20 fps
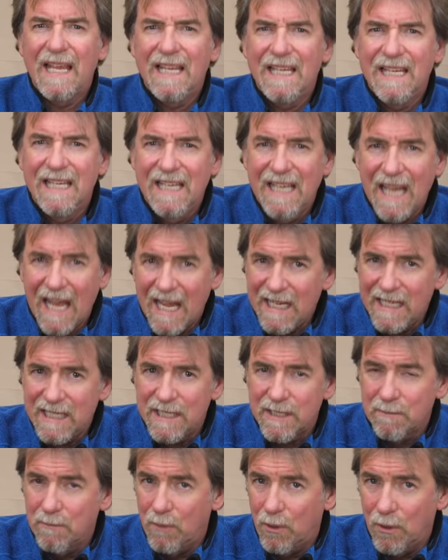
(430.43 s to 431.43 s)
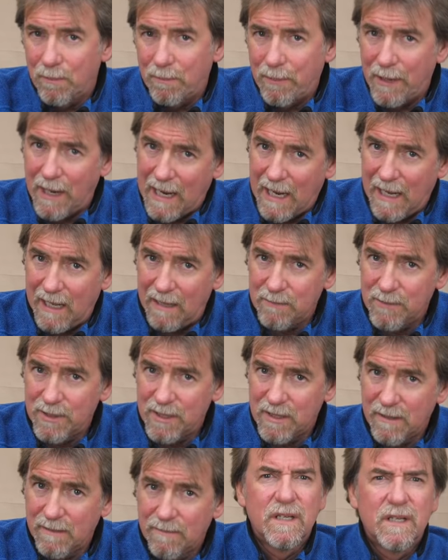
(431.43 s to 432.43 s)
engaged more,
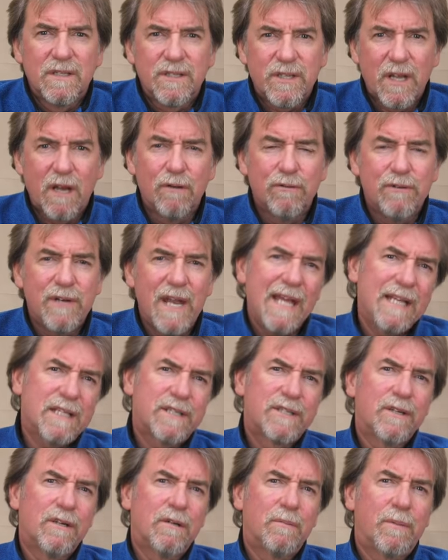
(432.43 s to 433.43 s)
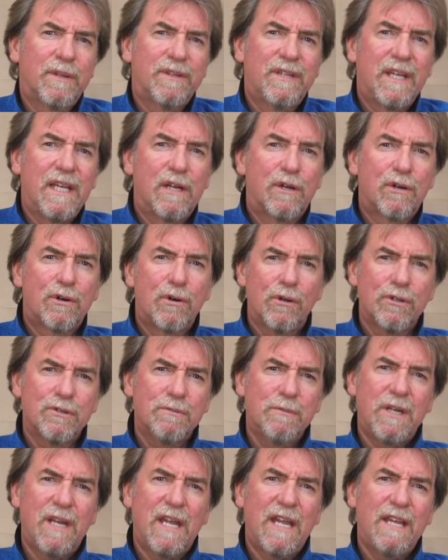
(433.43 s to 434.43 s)
perhaps. So, next up, the Crosman